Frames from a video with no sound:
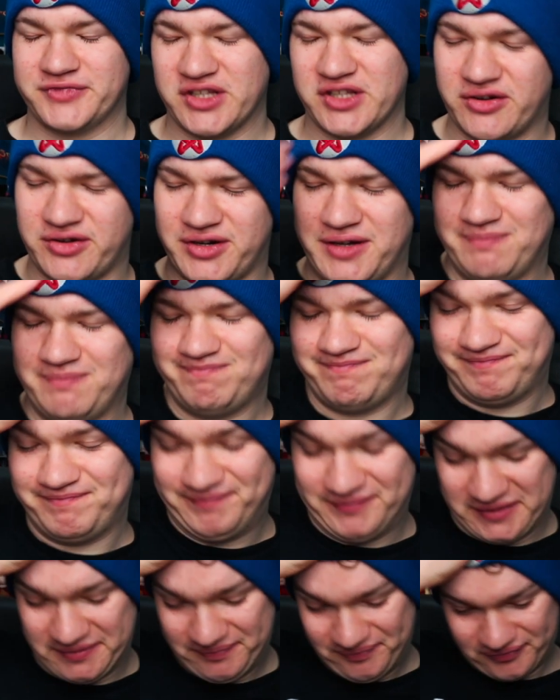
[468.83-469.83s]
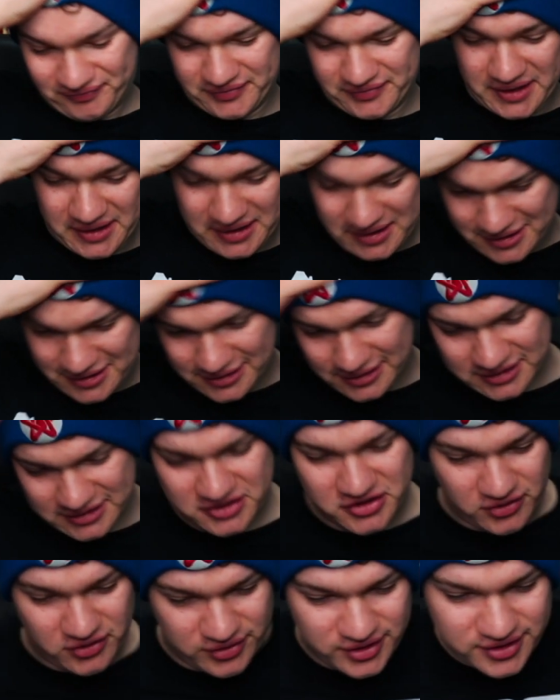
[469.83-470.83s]
Alright.
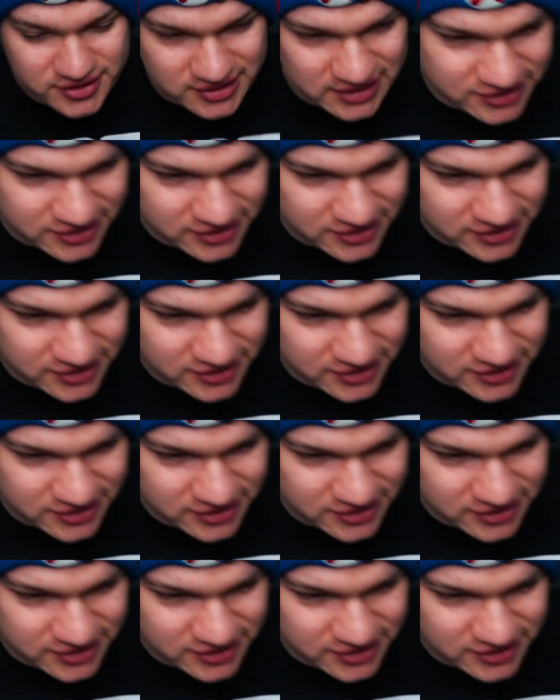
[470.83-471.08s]
Let's do this.